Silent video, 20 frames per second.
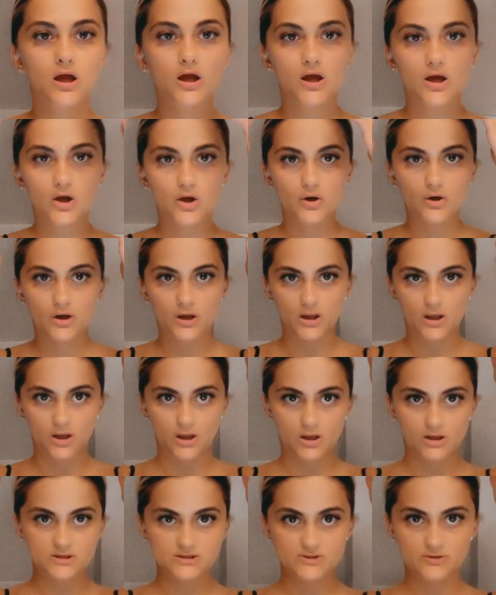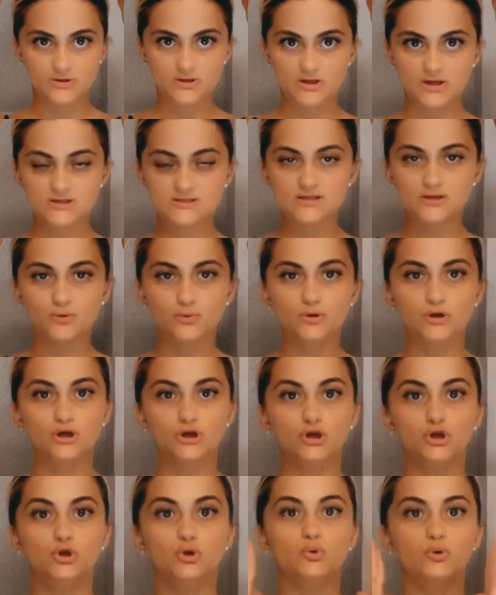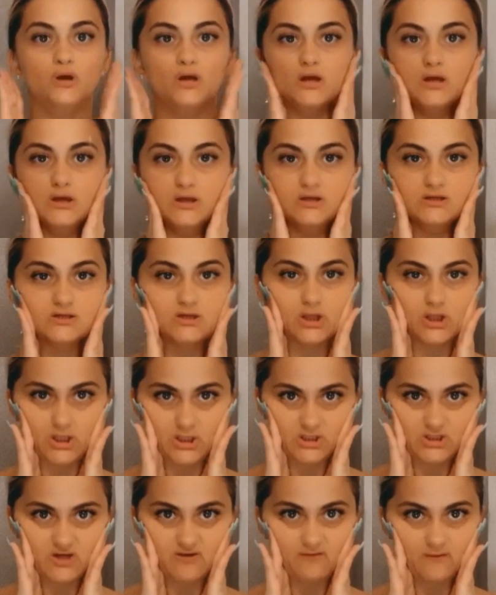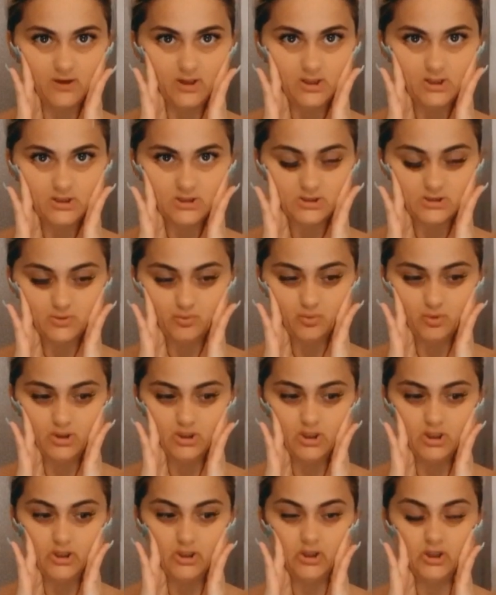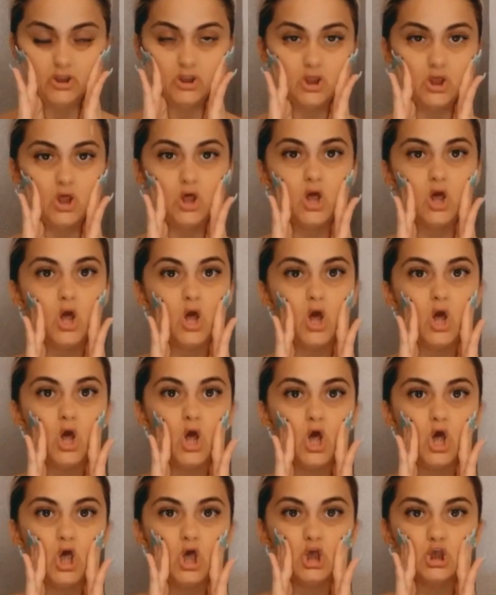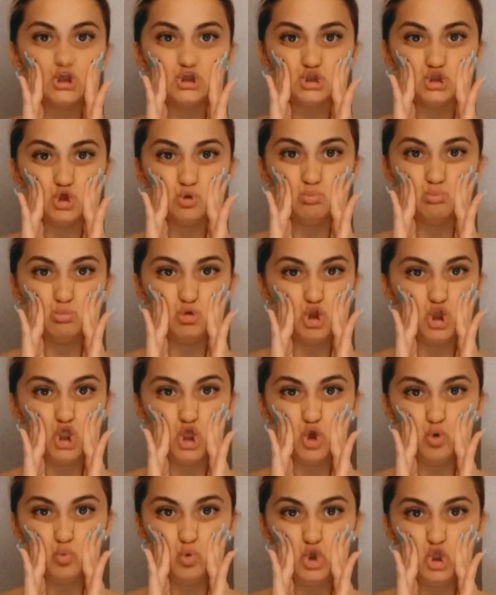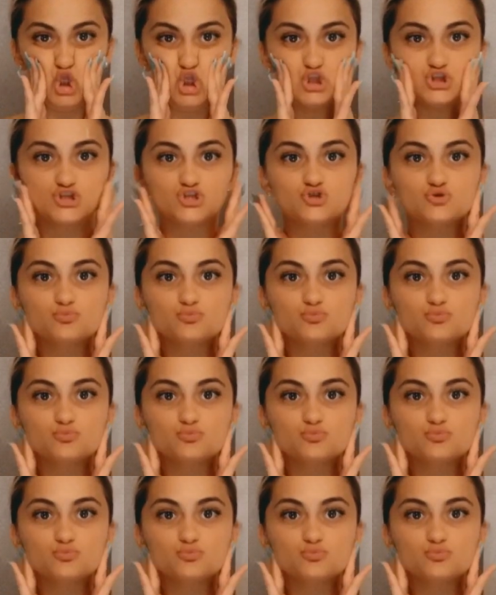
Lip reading: Okay, so the next thing we're gonna do is cleanse our face with some liquids.